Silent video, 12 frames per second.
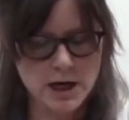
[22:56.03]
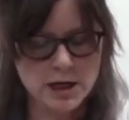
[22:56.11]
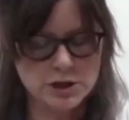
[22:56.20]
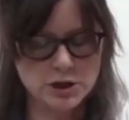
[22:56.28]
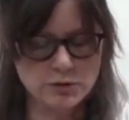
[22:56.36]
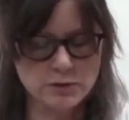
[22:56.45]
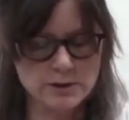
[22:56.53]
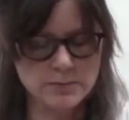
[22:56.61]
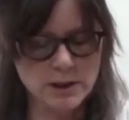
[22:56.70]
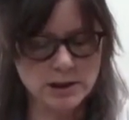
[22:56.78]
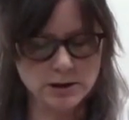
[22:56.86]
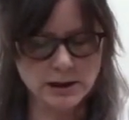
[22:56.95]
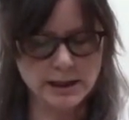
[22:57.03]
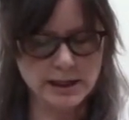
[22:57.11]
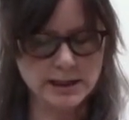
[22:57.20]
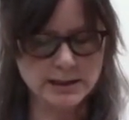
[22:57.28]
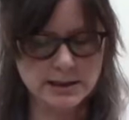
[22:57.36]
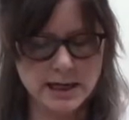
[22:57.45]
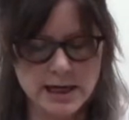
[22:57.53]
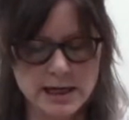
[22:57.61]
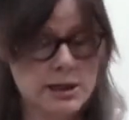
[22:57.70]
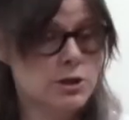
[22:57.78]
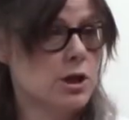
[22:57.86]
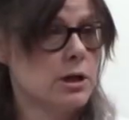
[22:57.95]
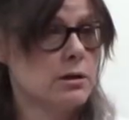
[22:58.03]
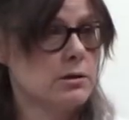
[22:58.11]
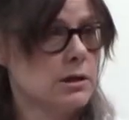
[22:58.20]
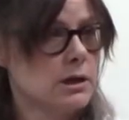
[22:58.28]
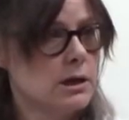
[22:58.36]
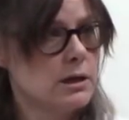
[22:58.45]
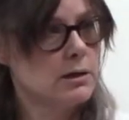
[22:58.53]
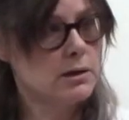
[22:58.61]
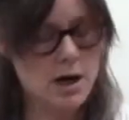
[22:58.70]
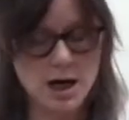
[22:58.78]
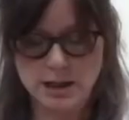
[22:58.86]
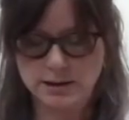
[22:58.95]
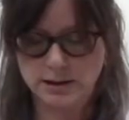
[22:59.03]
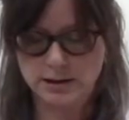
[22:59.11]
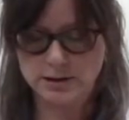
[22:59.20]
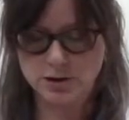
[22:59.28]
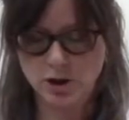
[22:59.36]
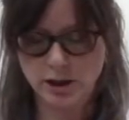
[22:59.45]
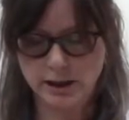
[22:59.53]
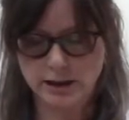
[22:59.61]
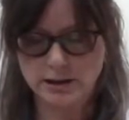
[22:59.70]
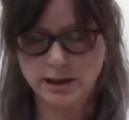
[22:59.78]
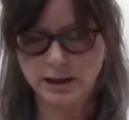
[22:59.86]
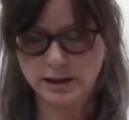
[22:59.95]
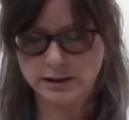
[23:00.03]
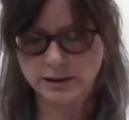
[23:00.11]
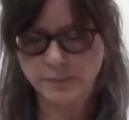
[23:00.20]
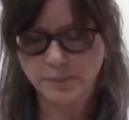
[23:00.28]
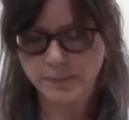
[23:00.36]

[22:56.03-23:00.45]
She was merely its agent, not its architect.